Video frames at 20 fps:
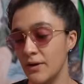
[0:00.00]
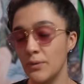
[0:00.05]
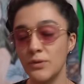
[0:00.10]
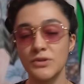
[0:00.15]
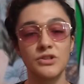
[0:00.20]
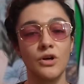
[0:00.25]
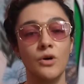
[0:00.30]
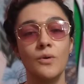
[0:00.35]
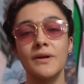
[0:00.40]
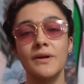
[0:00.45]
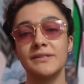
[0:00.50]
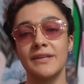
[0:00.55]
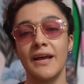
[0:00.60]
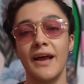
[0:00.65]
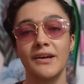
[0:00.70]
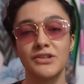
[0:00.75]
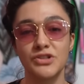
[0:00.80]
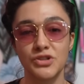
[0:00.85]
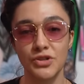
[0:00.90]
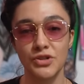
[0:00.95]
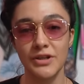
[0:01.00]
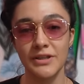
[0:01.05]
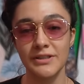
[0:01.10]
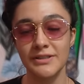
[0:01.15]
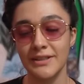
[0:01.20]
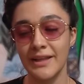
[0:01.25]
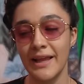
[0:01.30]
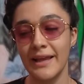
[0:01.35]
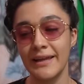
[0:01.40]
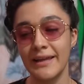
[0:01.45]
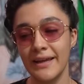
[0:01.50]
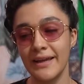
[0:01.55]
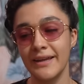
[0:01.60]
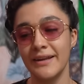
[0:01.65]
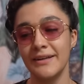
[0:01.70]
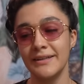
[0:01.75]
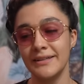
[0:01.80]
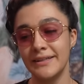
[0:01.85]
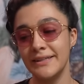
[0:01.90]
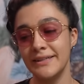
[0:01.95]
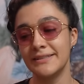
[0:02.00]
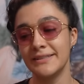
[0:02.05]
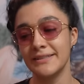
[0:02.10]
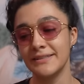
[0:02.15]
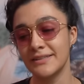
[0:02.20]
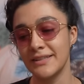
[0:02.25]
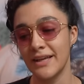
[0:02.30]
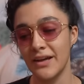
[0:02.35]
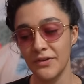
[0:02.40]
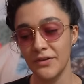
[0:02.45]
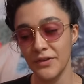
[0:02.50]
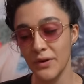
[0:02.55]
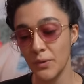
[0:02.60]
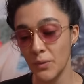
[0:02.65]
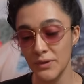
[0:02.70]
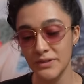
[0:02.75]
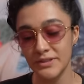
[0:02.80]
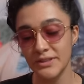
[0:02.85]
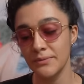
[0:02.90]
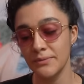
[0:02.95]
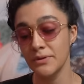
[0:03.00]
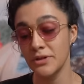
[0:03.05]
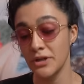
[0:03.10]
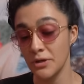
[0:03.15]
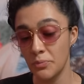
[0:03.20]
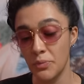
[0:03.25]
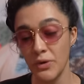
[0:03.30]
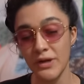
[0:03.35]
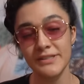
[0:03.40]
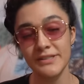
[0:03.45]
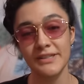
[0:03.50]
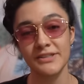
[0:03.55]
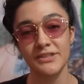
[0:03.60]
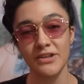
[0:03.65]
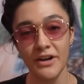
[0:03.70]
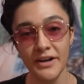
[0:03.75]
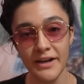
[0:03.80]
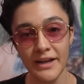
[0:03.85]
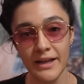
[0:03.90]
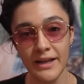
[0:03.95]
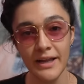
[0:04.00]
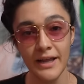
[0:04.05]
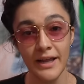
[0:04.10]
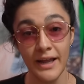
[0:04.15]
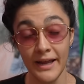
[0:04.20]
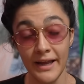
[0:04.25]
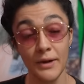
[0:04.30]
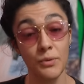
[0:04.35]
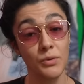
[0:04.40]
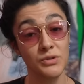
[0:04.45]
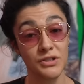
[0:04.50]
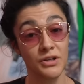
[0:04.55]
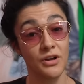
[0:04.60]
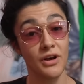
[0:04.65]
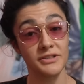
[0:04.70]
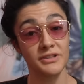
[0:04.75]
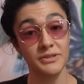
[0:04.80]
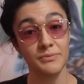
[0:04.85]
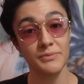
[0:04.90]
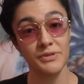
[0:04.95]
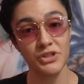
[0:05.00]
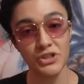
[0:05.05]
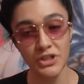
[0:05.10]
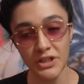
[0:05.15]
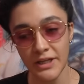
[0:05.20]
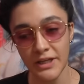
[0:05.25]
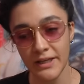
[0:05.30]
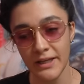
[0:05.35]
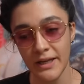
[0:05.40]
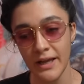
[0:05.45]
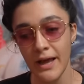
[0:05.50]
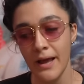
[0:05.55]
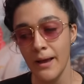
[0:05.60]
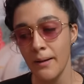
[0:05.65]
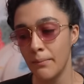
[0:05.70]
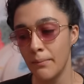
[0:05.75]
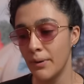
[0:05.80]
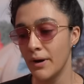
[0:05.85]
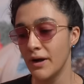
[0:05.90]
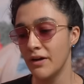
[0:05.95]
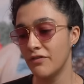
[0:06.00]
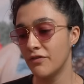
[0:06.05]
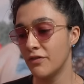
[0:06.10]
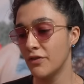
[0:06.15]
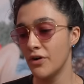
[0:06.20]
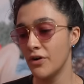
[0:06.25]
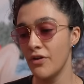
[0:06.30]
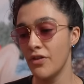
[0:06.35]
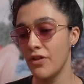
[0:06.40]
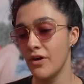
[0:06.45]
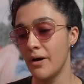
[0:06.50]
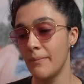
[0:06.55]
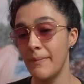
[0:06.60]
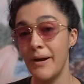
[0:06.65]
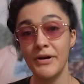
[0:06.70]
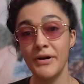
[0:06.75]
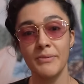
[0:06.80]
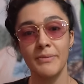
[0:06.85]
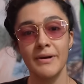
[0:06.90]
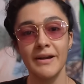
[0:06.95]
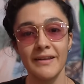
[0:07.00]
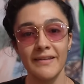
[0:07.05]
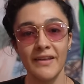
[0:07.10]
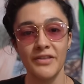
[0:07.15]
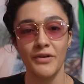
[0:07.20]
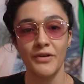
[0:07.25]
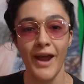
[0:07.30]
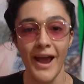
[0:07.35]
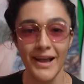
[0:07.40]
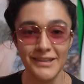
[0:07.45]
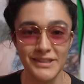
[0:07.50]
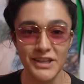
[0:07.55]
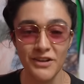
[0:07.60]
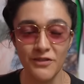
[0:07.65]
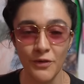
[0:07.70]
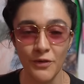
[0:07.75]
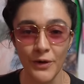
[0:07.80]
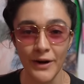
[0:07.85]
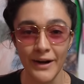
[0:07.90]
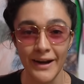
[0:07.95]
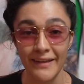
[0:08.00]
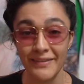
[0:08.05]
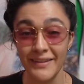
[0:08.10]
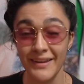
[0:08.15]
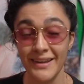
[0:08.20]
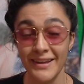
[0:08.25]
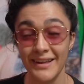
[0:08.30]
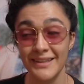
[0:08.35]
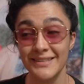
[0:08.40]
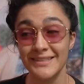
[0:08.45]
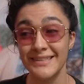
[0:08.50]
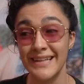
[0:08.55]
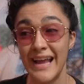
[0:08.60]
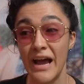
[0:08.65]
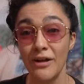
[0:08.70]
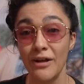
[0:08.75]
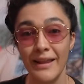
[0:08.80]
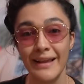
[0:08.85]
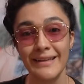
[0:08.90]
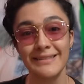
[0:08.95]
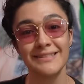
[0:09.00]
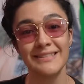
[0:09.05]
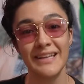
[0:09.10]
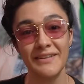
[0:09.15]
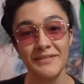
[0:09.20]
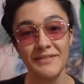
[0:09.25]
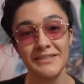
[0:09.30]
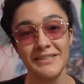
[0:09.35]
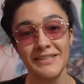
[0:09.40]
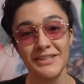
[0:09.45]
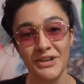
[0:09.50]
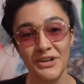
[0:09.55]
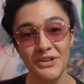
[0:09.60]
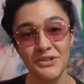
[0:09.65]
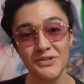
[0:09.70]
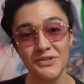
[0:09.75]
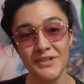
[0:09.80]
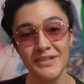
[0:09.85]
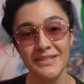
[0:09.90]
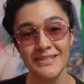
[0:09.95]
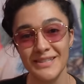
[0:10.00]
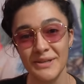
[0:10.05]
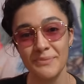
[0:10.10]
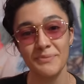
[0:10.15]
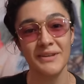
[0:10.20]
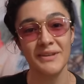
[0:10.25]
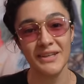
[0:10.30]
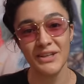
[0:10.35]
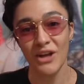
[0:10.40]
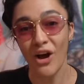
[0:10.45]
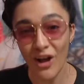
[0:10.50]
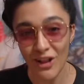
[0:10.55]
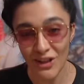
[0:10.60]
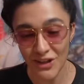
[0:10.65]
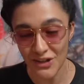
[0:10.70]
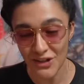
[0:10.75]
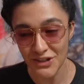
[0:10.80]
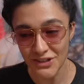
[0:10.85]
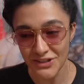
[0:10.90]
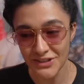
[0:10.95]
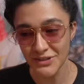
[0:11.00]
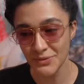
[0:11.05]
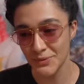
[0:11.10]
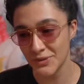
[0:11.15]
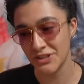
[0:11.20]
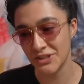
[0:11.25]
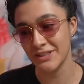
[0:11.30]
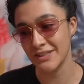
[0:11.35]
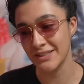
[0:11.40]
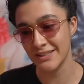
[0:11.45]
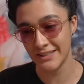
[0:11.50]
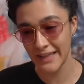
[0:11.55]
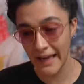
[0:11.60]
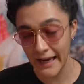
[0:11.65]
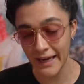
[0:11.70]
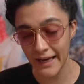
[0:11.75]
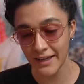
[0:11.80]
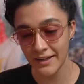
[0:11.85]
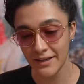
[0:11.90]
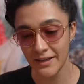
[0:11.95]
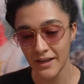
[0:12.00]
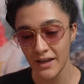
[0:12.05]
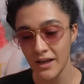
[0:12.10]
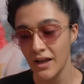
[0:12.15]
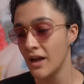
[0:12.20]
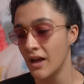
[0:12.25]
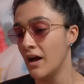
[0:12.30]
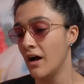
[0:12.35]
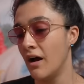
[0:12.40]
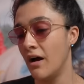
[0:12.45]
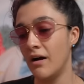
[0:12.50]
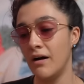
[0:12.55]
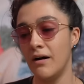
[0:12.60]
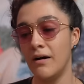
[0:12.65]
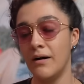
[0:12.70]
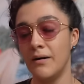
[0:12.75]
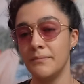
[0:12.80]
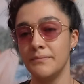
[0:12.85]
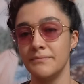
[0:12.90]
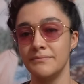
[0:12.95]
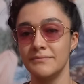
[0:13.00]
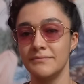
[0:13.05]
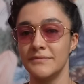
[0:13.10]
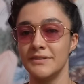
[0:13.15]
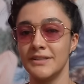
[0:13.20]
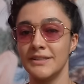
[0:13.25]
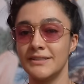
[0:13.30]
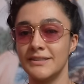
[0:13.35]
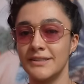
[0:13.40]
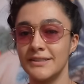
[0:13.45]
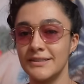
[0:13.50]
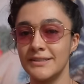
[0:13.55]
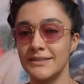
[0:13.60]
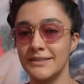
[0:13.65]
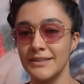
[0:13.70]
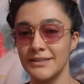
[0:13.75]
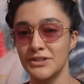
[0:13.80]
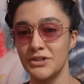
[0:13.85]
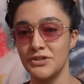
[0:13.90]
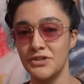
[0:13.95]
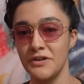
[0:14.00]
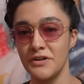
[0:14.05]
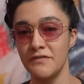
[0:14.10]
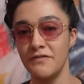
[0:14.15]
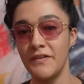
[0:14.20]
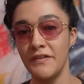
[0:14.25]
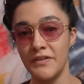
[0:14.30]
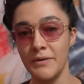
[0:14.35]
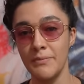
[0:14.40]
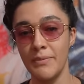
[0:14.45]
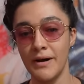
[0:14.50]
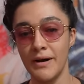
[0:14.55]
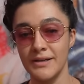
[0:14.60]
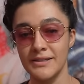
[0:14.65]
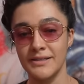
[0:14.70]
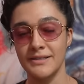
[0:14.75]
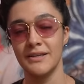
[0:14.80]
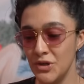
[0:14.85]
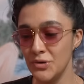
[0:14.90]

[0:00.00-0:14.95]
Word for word: It was always extra to like get a decent sound. There were some good presets on it and it was an awesome machine, but for the amount of money that they're asking for it, I think it's now like 1700 something dollars, which is insane. Um, this is 650 bucks.